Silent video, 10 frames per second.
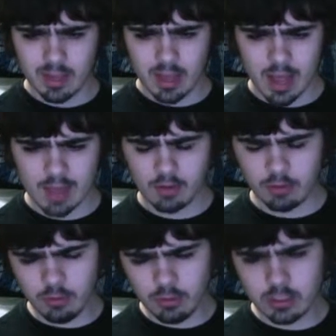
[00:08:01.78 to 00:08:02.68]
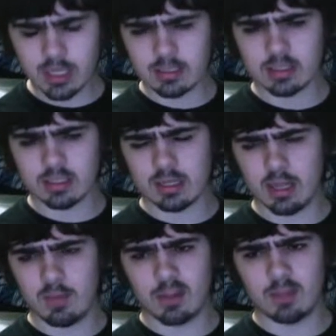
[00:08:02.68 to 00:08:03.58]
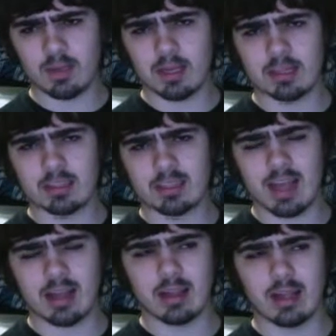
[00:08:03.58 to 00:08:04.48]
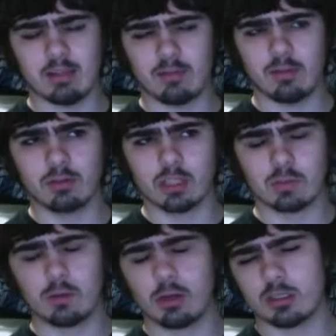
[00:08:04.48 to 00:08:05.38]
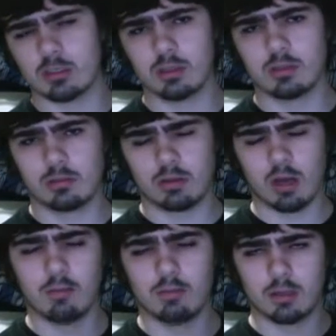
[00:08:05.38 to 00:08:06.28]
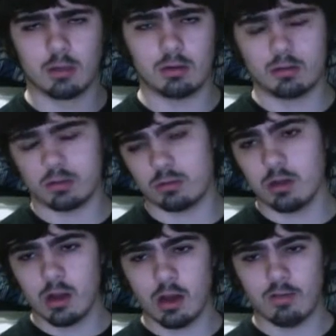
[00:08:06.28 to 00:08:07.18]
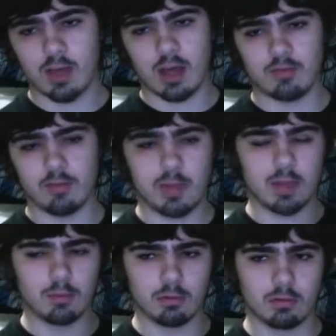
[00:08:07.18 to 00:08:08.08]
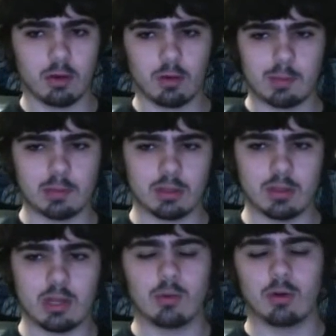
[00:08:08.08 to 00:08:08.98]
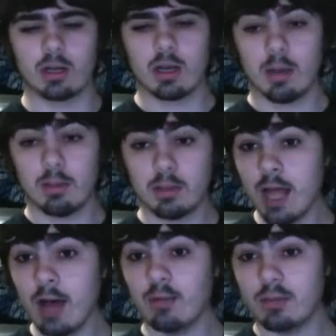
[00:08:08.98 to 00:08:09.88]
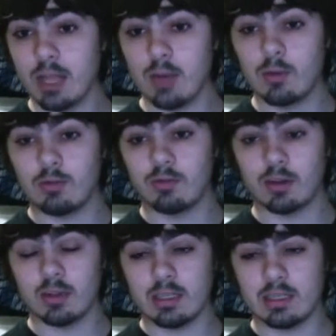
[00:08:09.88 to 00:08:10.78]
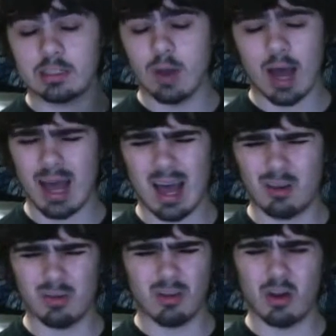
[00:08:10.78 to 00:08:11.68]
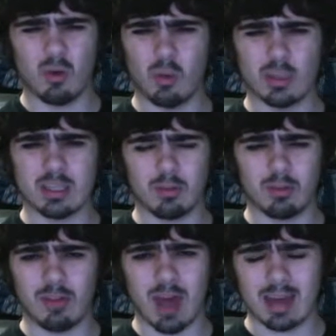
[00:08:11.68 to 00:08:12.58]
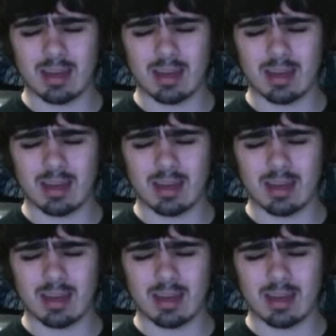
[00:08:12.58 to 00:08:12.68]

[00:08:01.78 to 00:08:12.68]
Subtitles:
And there usually is a disclaimer at the beginning saying, like, the views expressed in these commentaries are of that of the people and do not represent the network. But there's not one in front of this, so I don't know what's up with that.